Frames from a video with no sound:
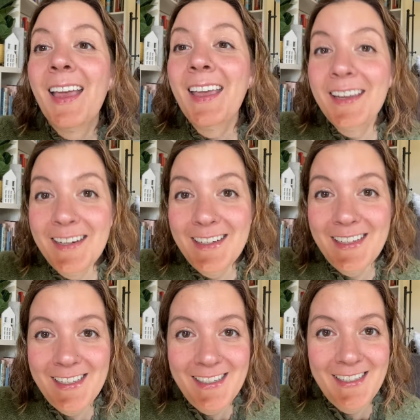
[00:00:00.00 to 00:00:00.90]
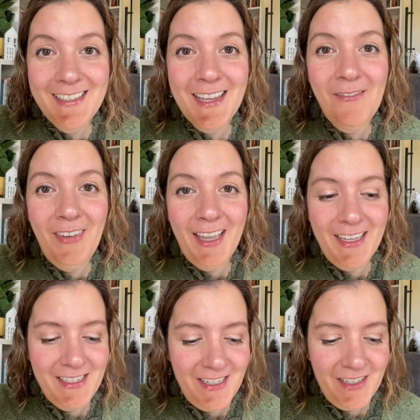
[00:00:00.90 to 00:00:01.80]
Here is my
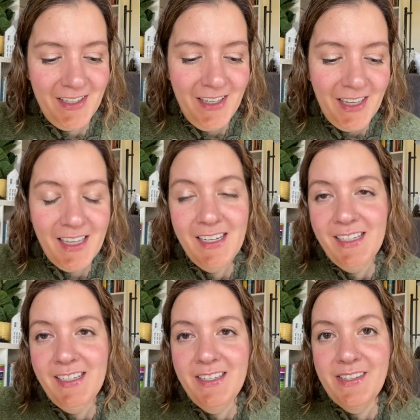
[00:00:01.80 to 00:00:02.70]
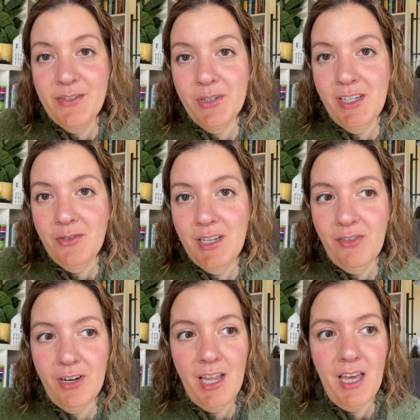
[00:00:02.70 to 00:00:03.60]
idea. It is
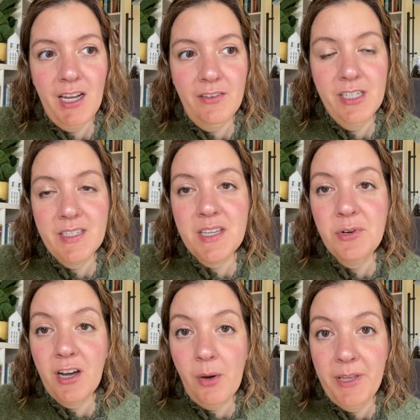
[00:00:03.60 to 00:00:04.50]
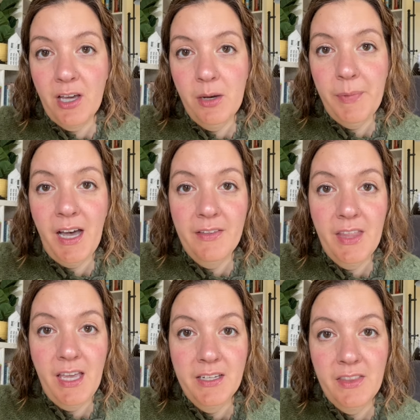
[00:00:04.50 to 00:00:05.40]
2023, and obviously we're coming up on
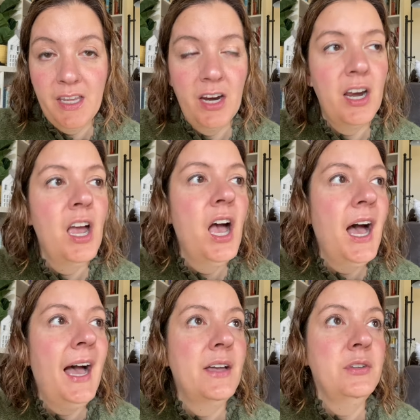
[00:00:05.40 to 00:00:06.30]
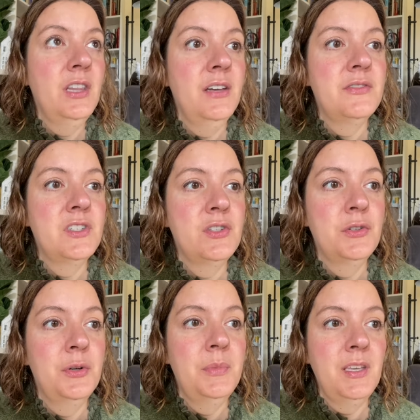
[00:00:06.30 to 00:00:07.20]
the end of the year. I would love
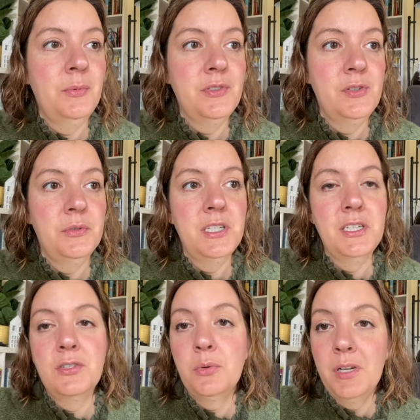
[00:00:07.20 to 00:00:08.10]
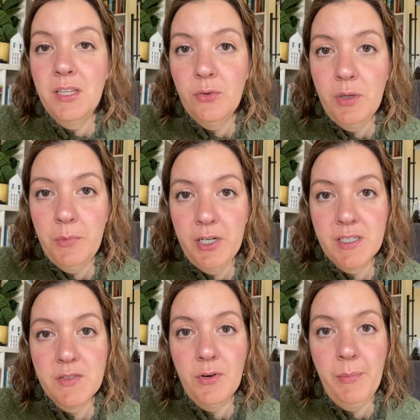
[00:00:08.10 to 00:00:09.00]
to be able to read 23
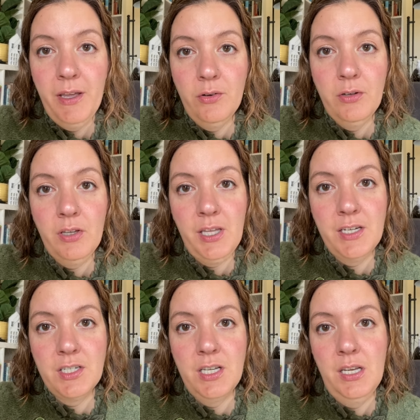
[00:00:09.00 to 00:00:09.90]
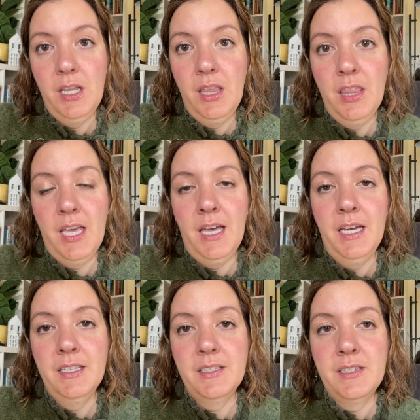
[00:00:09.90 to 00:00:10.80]
books from my own collection
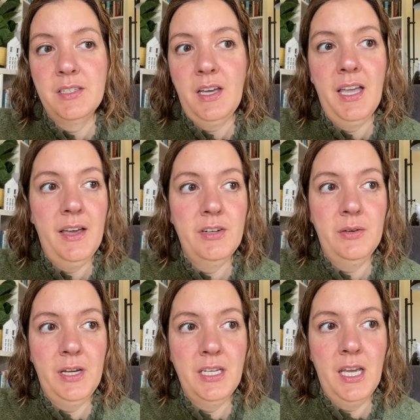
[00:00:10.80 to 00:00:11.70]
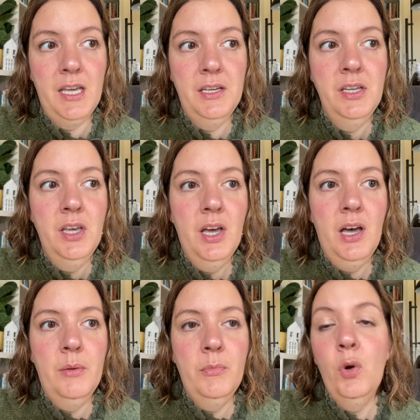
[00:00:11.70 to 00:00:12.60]
that I have not read yet,
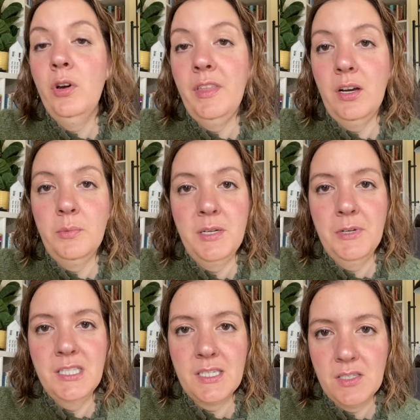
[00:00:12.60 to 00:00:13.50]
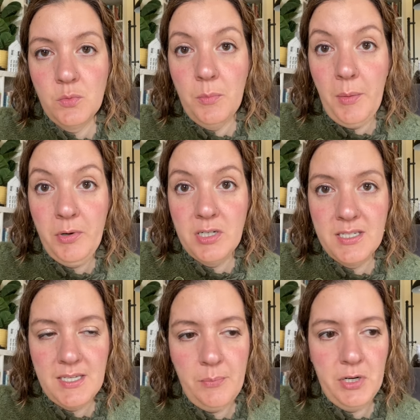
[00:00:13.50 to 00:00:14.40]
or that are rereads, because remember,
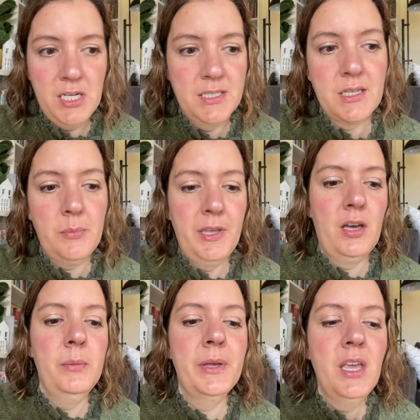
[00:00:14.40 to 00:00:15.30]
December is coming up.